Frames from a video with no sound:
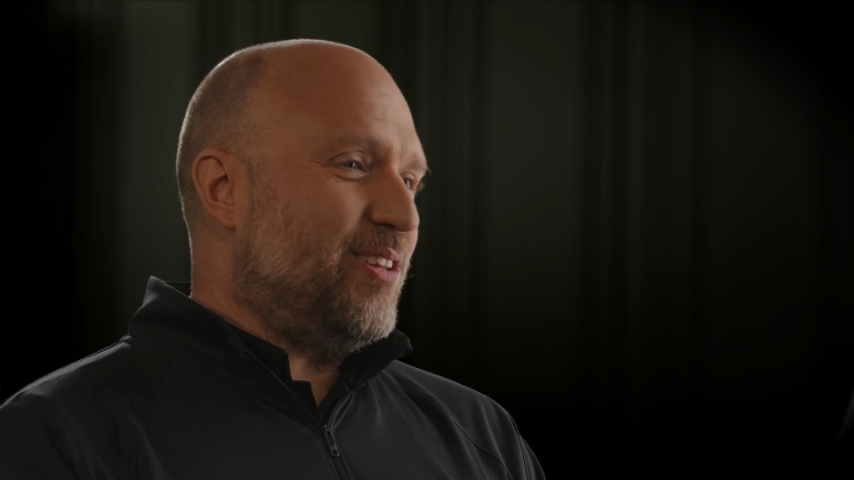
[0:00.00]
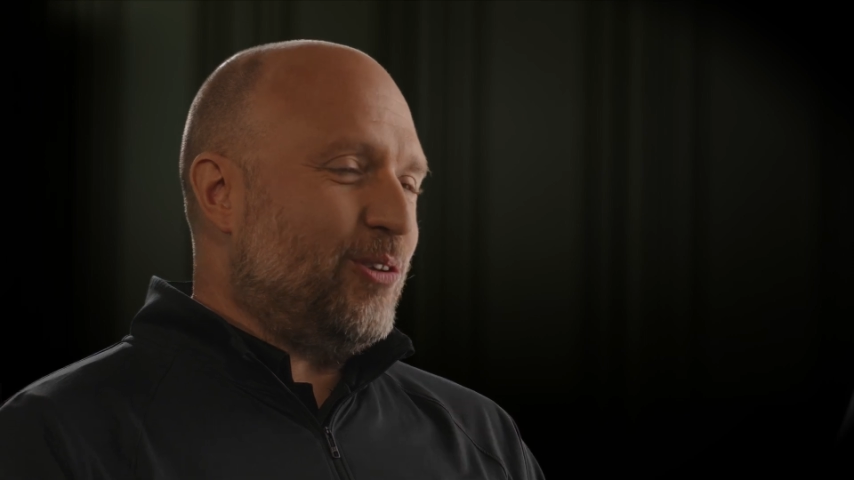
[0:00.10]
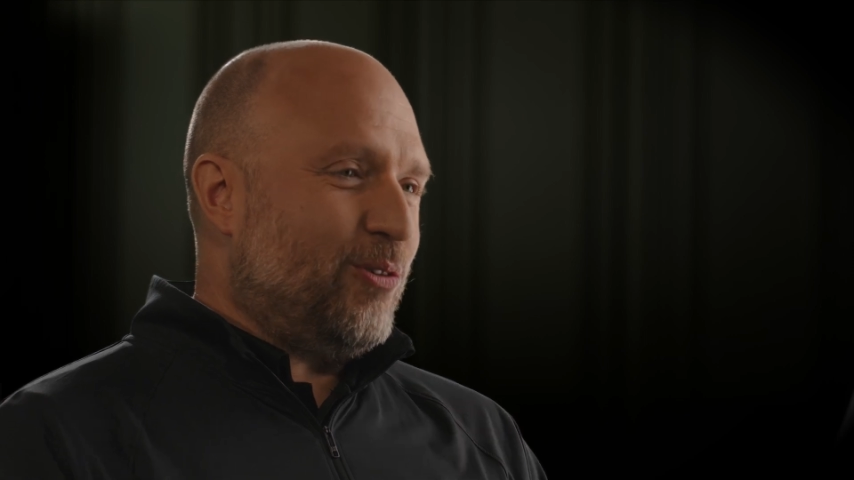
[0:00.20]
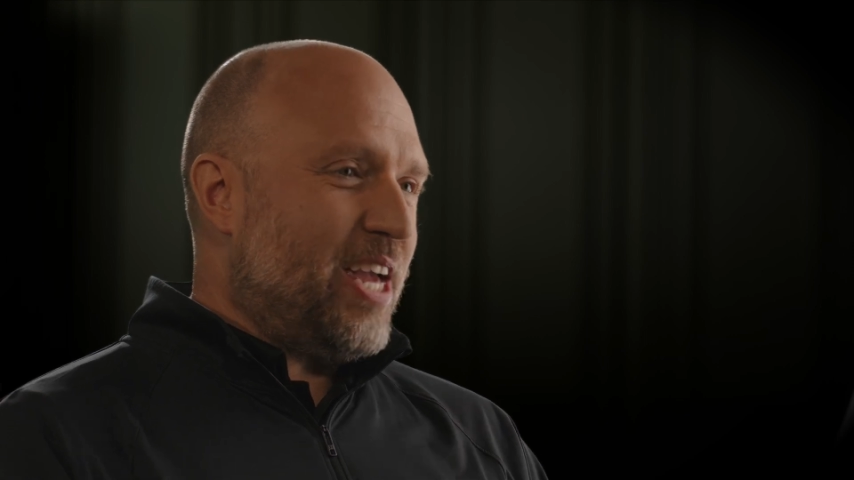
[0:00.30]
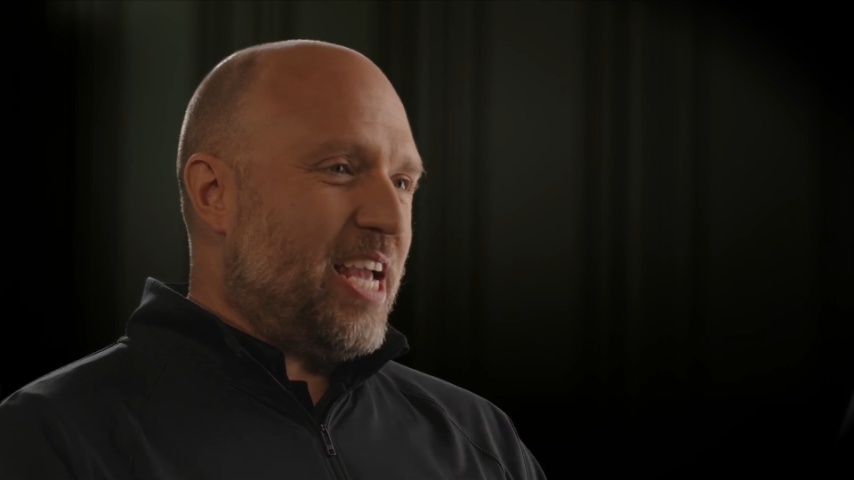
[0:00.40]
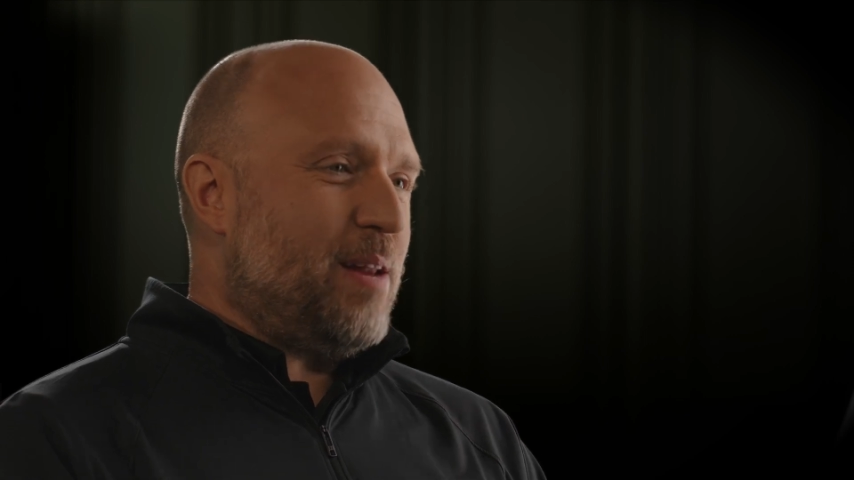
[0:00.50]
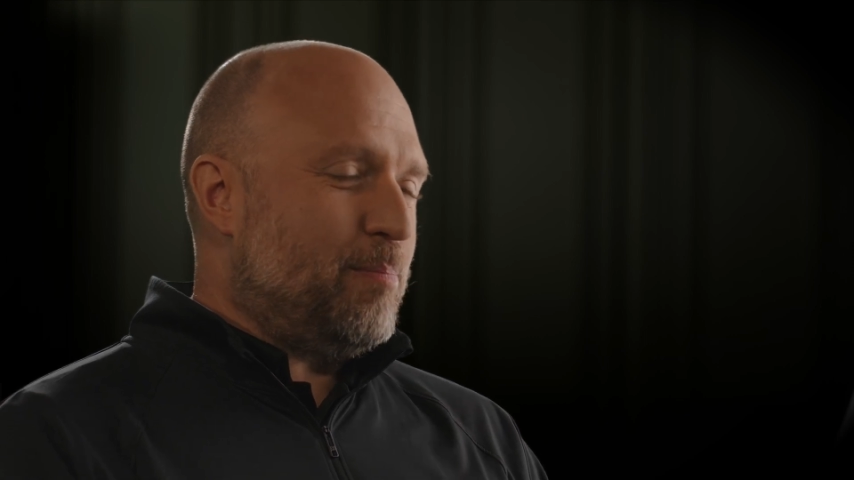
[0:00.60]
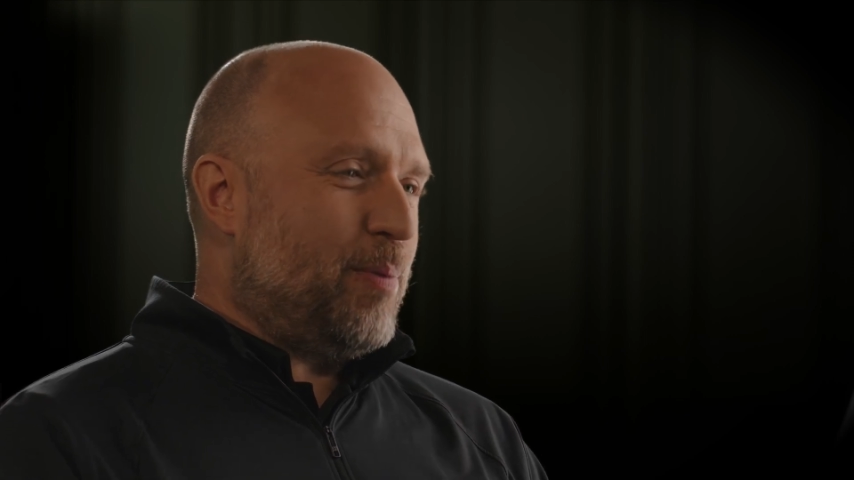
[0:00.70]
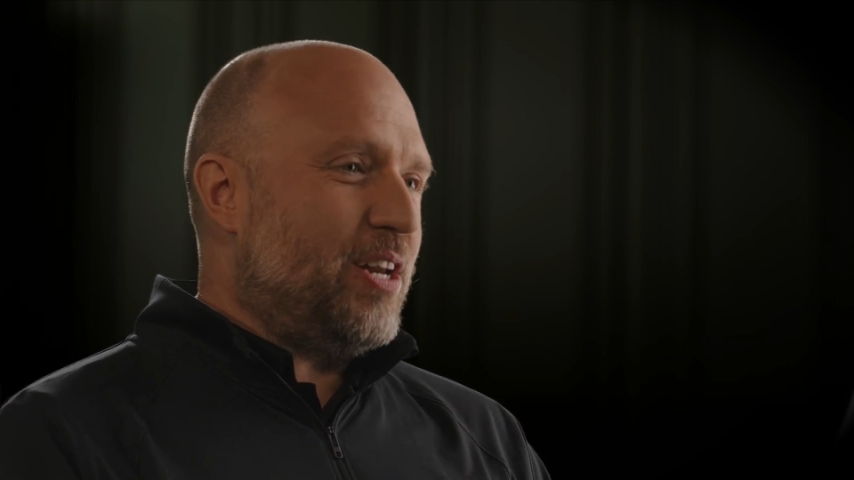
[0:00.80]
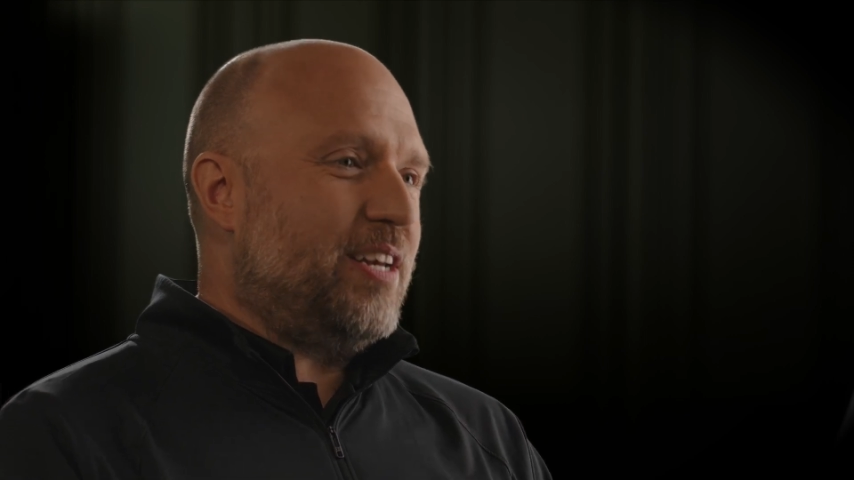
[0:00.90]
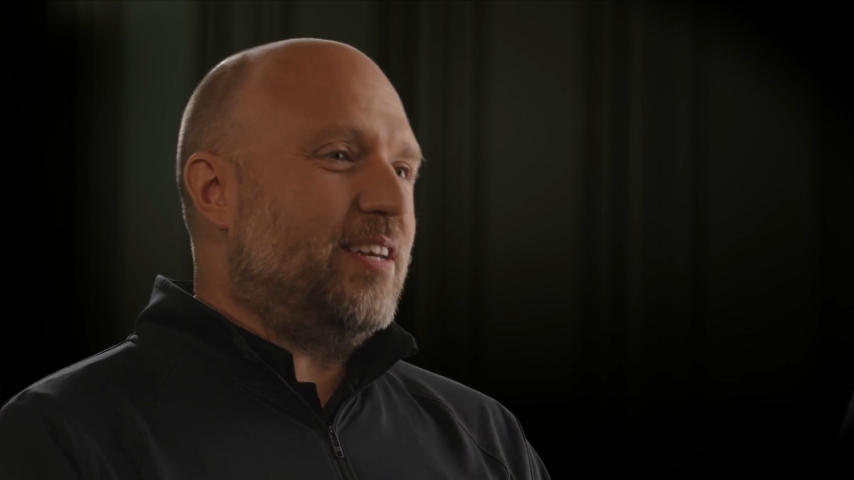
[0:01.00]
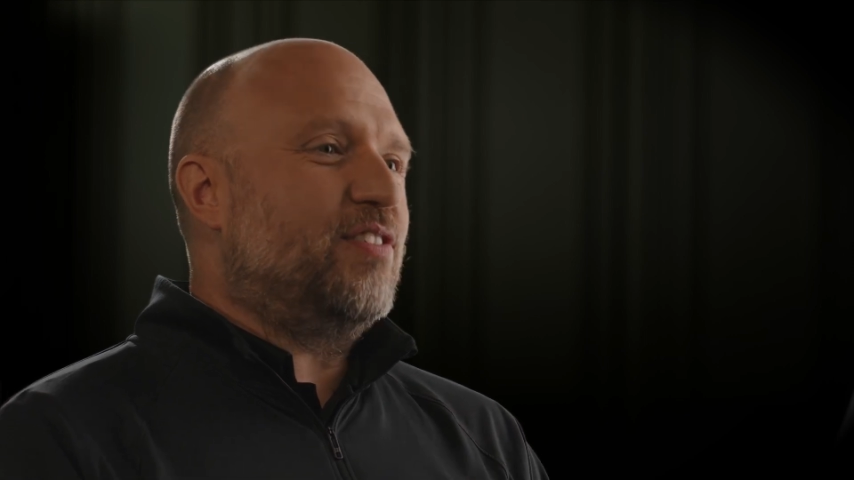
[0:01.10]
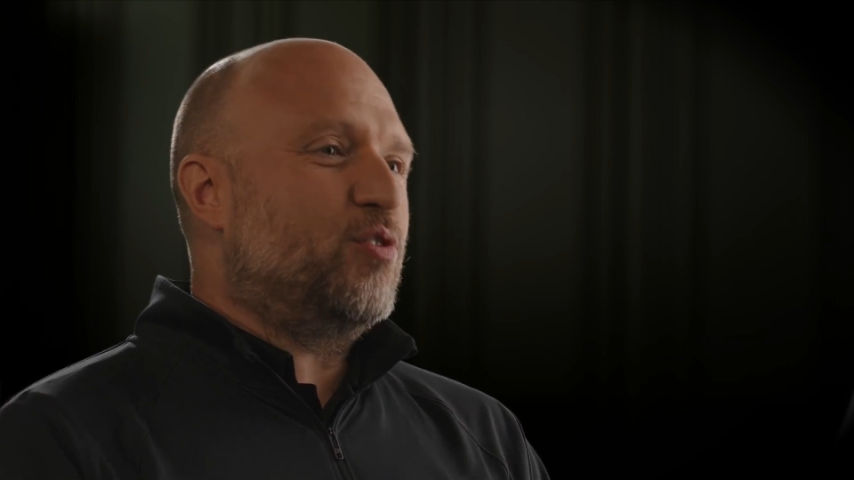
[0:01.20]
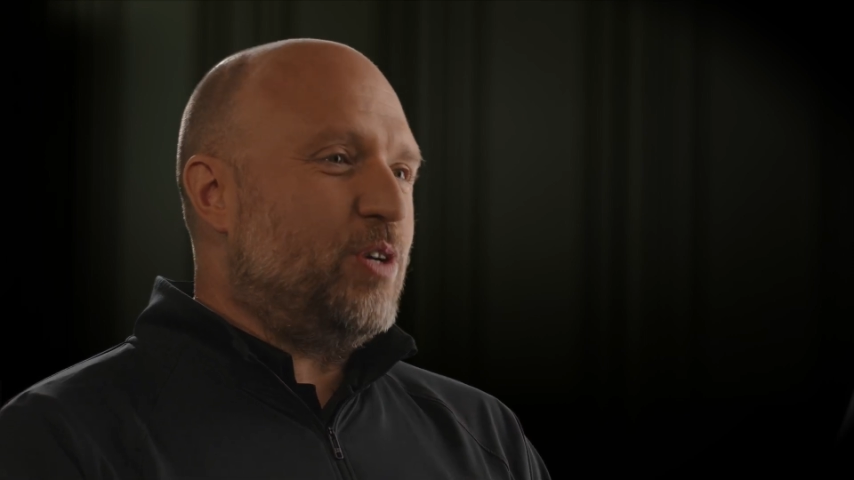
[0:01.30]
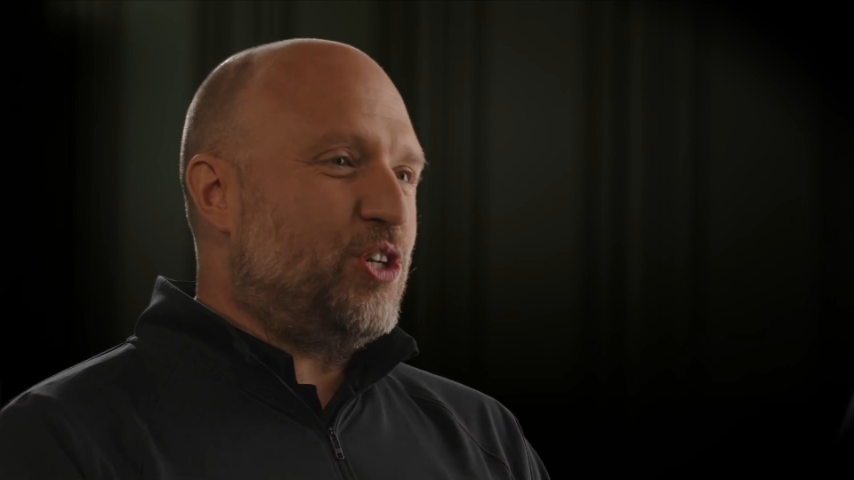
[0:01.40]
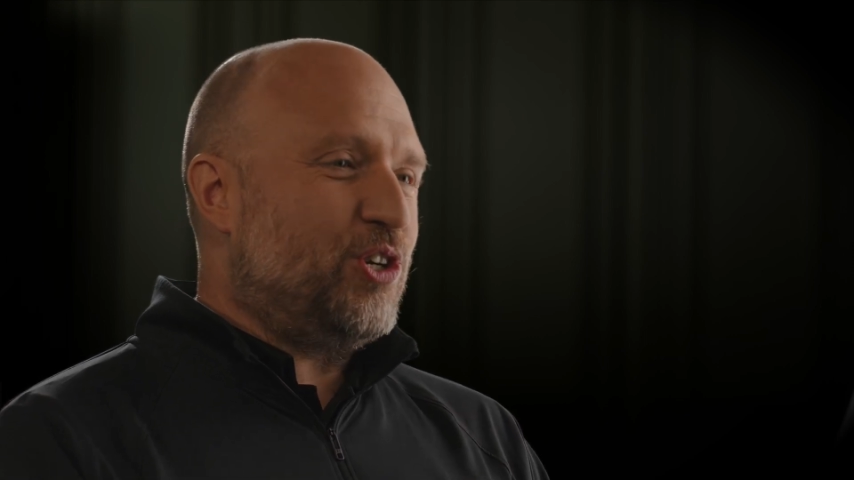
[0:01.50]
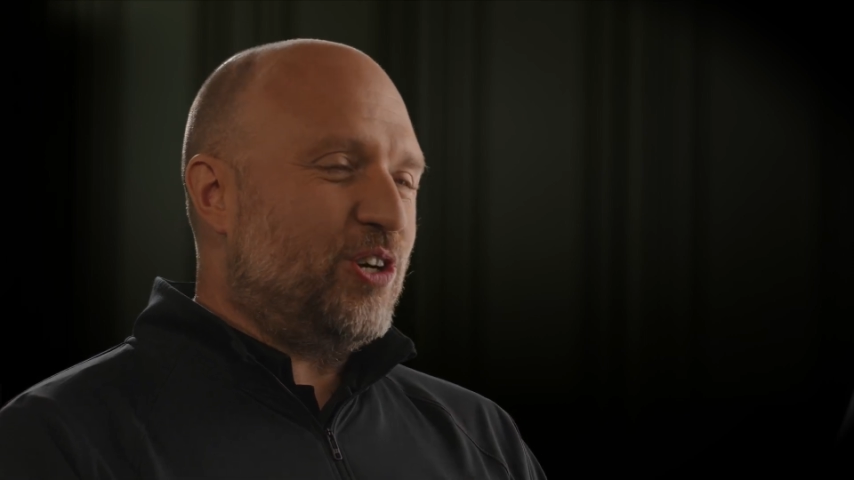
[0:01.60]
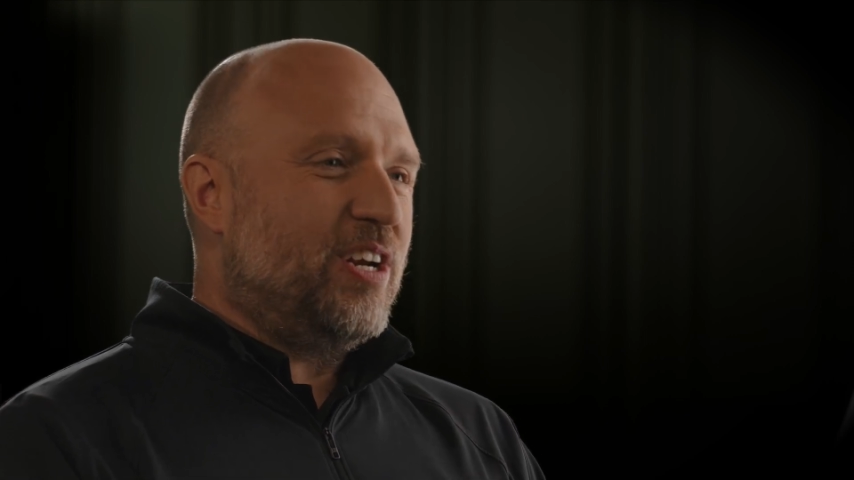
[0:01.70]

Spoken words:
a little 8-button switcher,